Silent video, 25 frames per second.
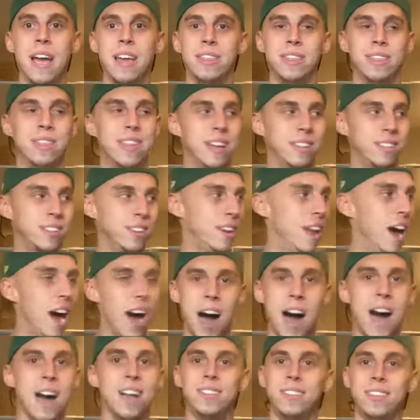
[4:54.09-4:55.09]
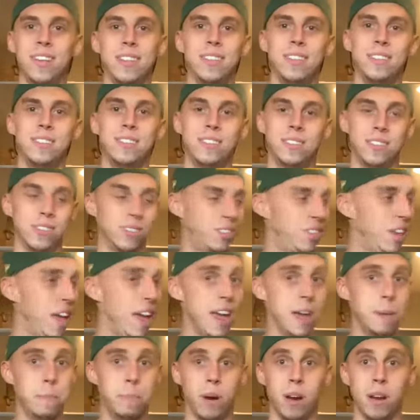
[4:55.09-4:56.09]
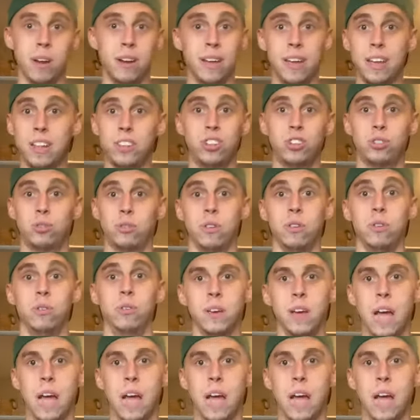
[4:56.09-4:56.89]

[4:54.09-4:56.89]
And that's an odd sentence to say, but it's true.